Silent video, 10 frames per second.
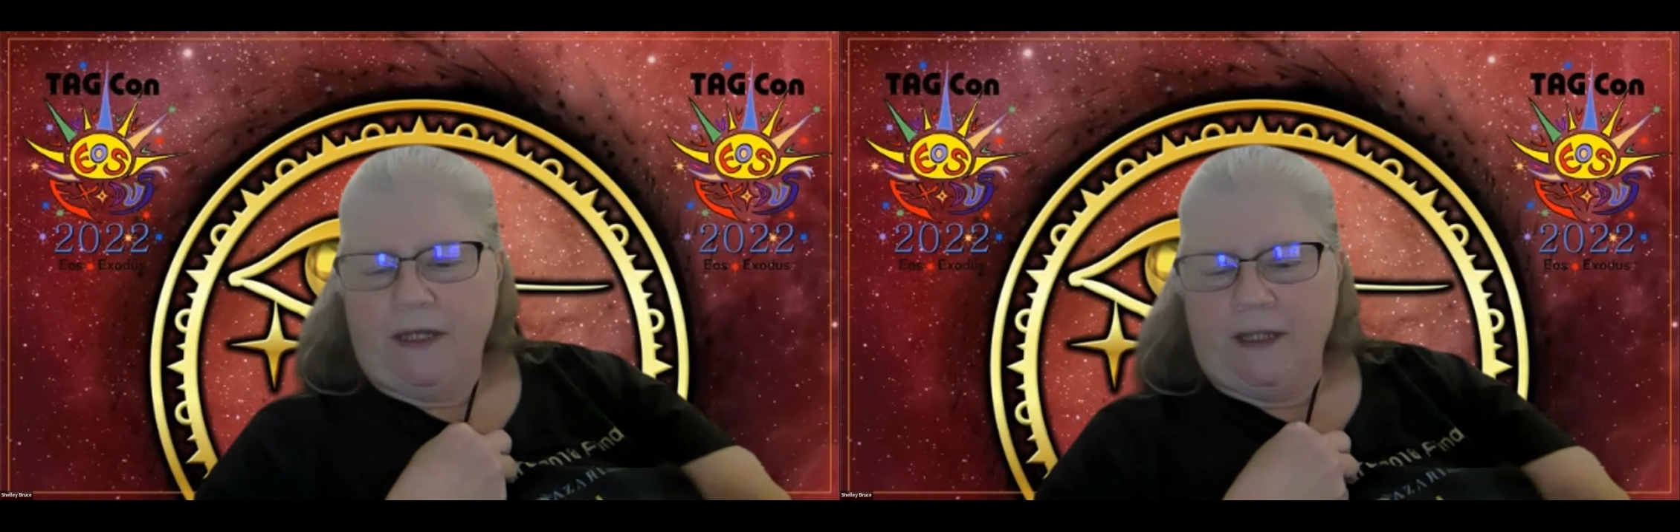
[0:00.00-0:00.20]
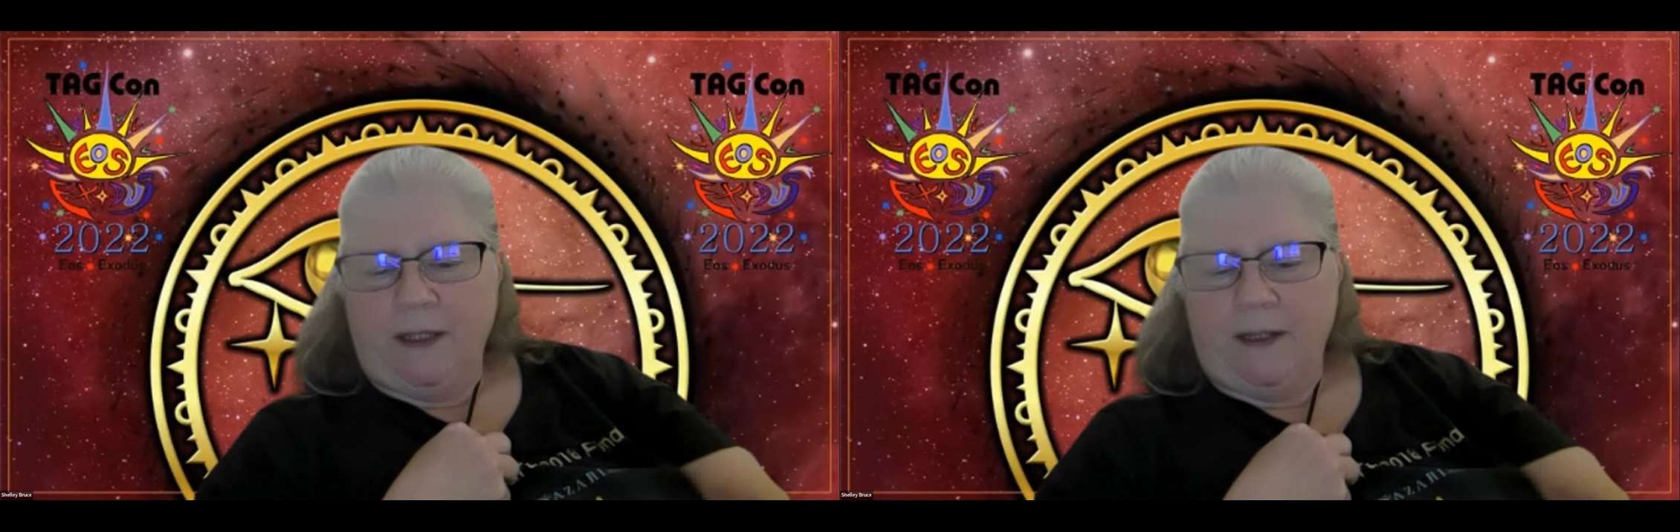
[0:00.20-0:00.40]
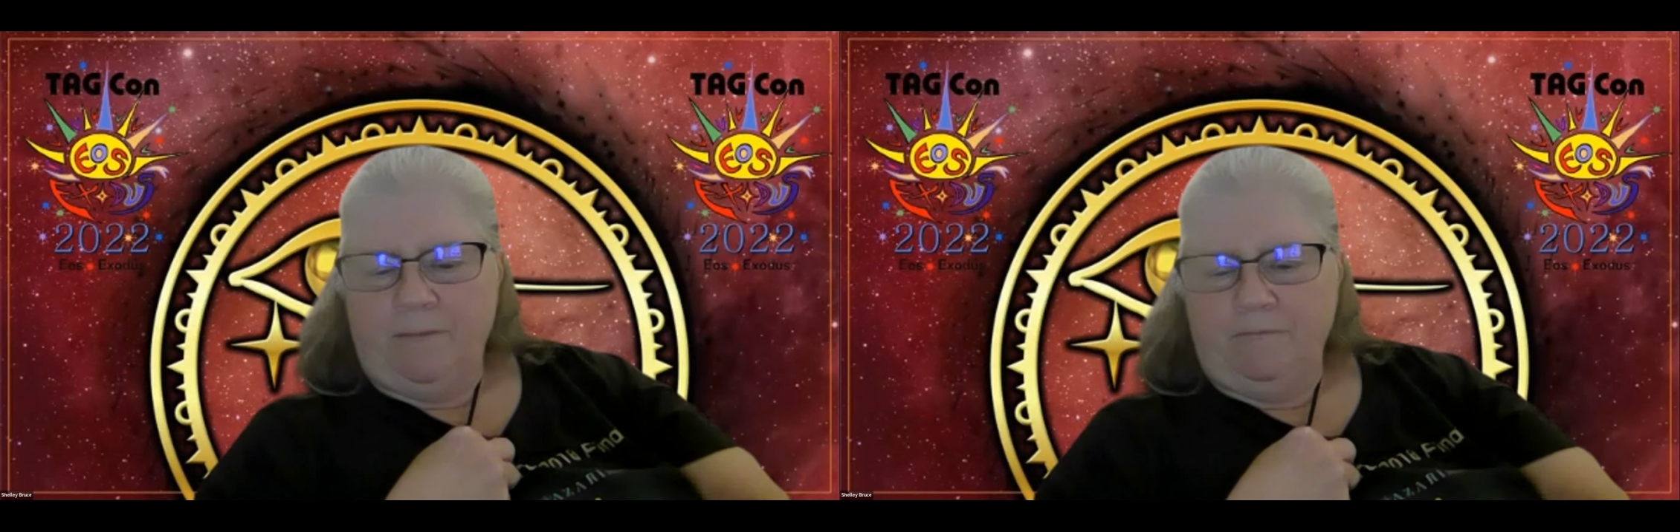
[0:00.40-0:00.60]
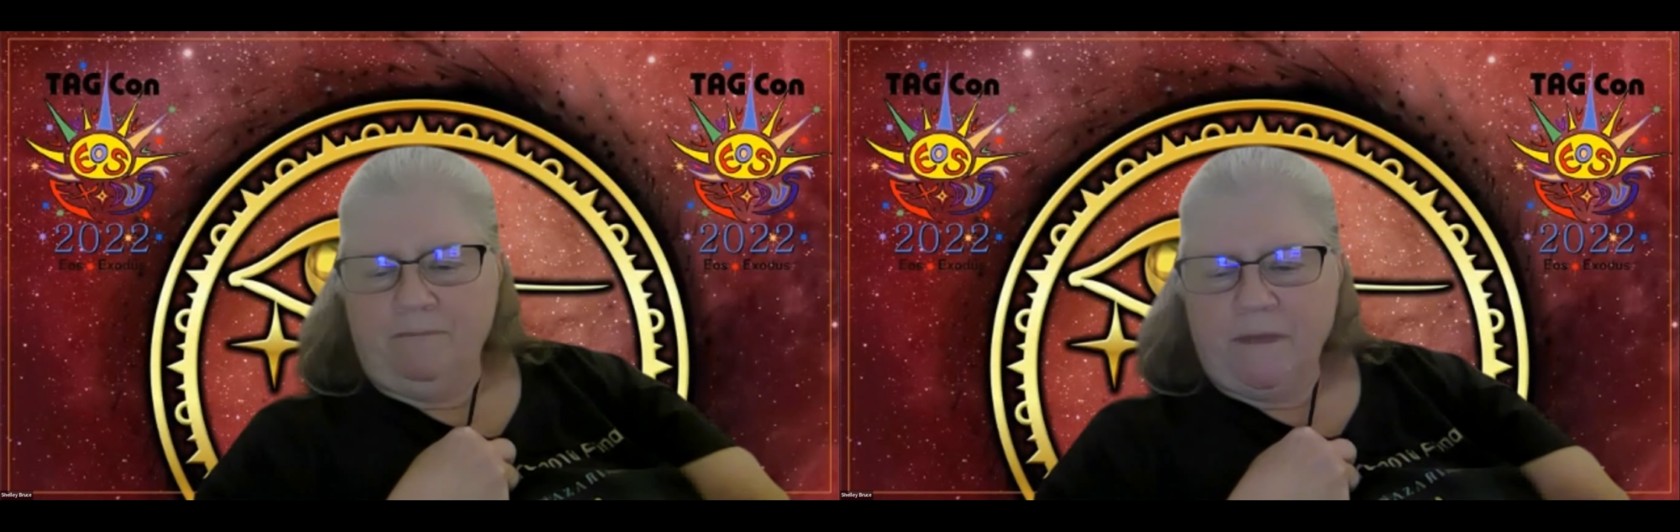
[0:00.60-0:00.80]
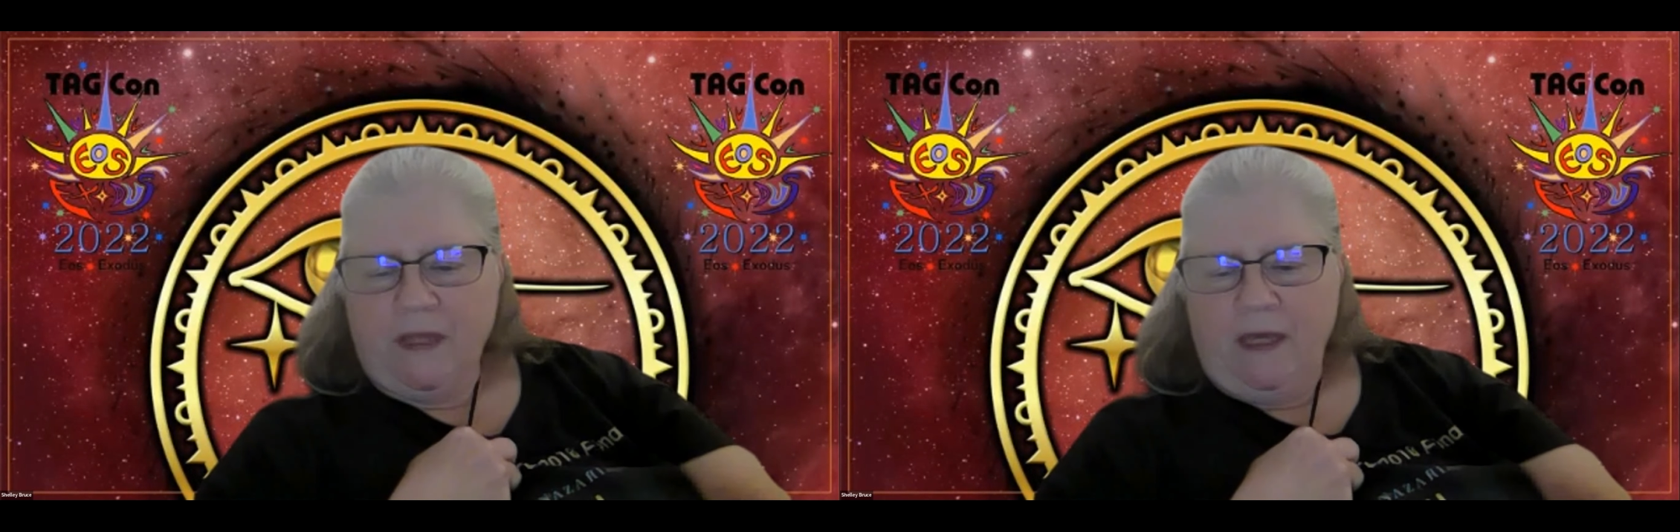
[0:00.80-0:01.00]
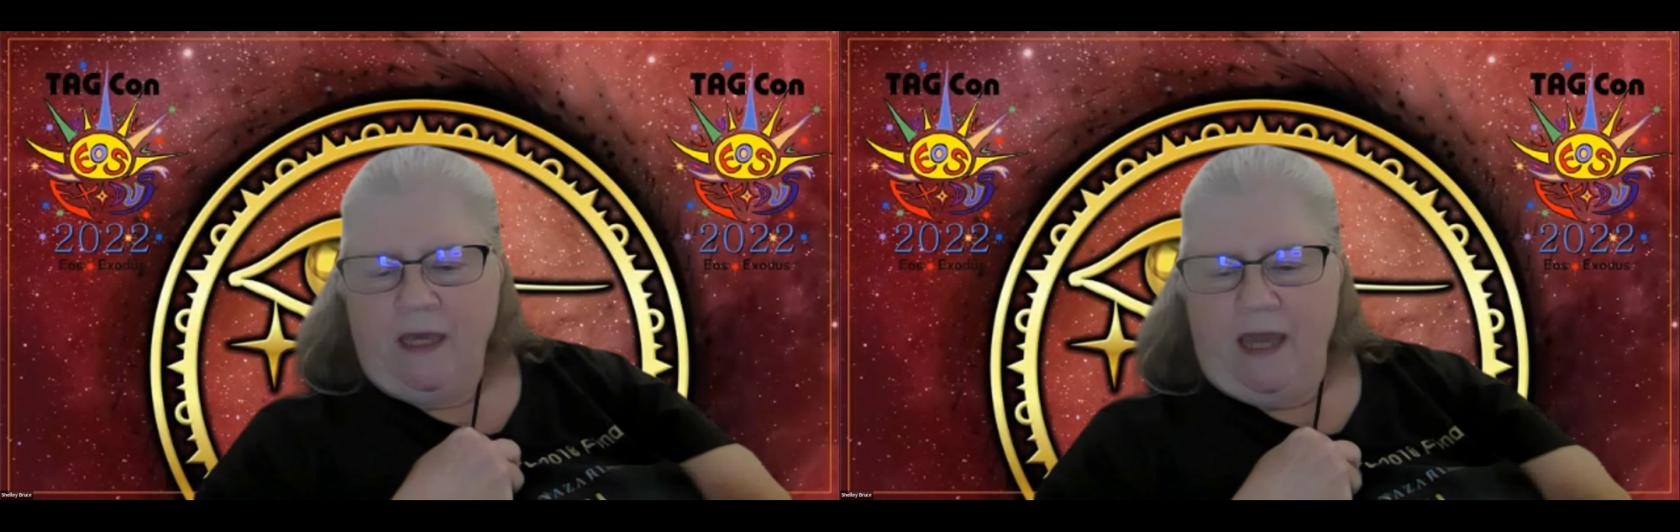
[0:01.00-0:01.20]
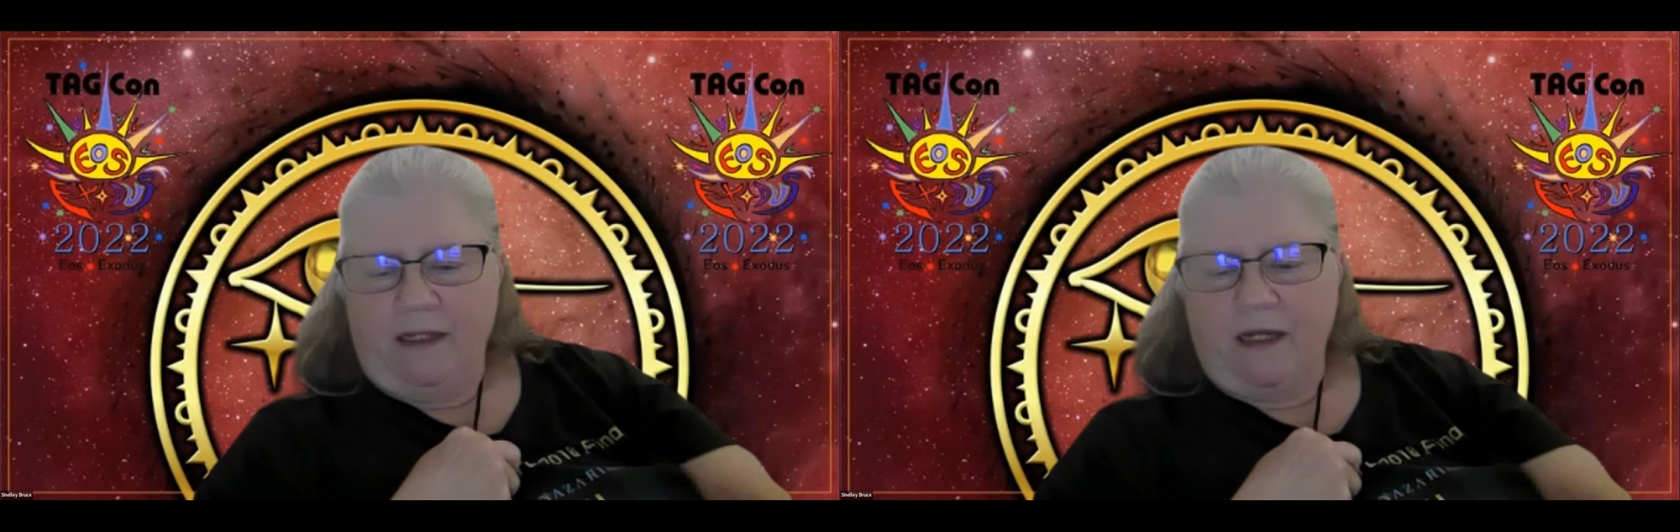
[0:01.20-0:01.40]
Um, and